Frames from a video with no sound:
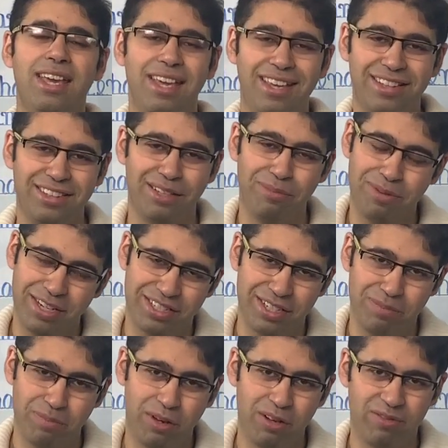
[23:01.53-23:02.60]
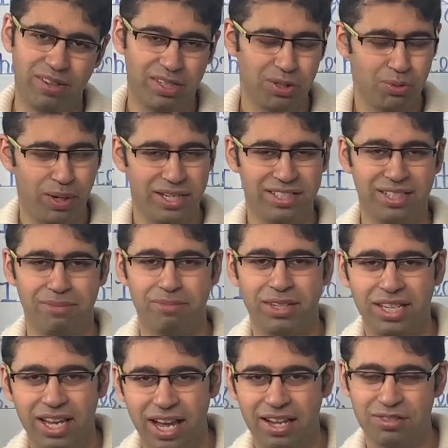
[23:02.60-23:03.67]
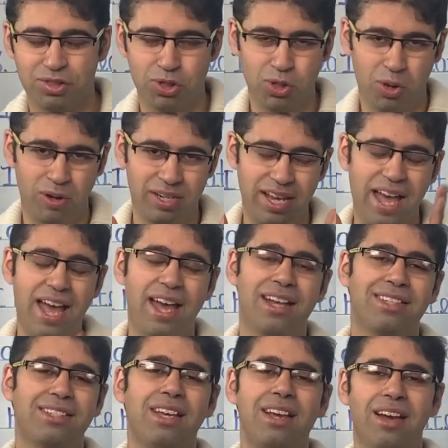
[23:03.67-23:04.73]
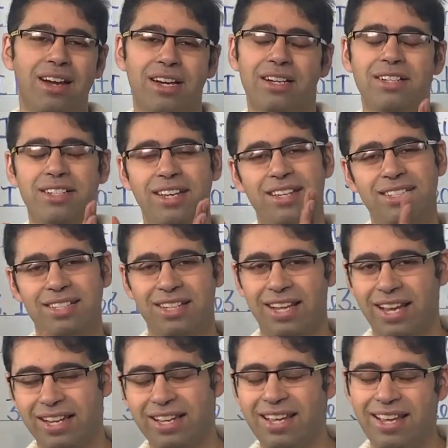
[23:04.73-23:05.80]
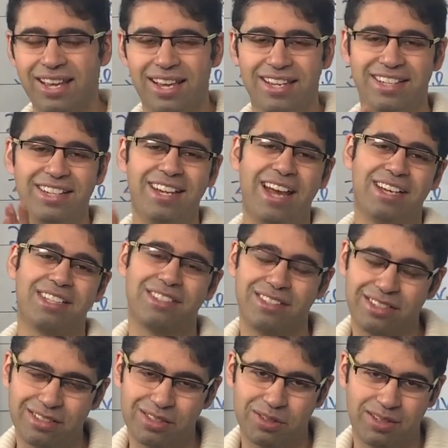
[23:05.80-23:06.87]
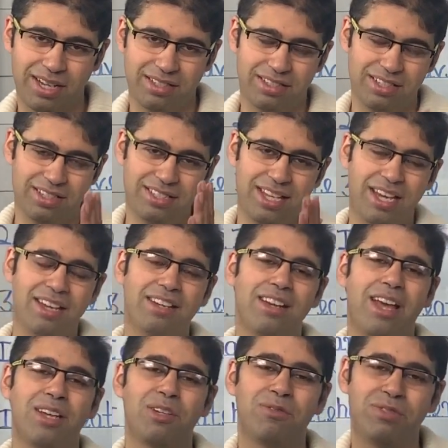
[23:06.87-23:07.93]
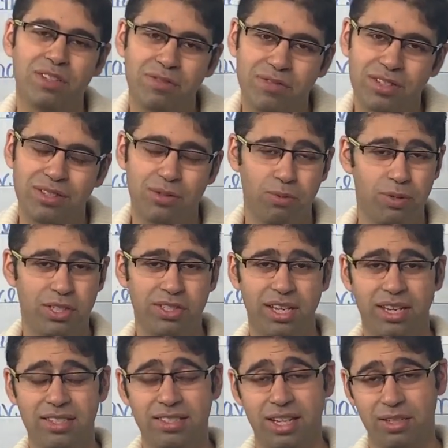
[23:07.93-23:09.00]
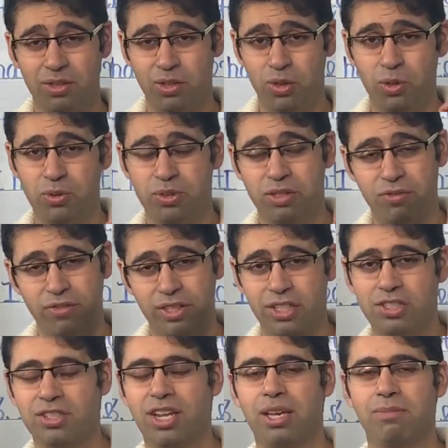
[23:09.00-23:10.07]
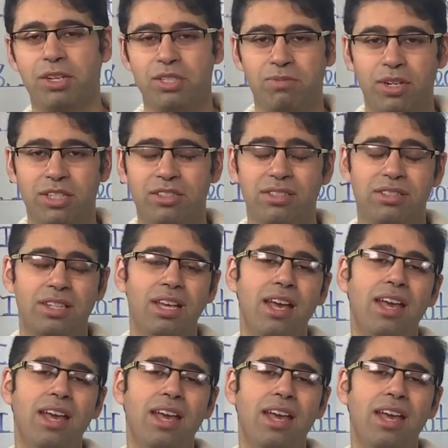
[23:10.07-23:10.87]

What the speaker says: in the present perfect, quite simply as John has hurt his leg in an accident. So that's the second line of difference, which is that you use the finished time expressions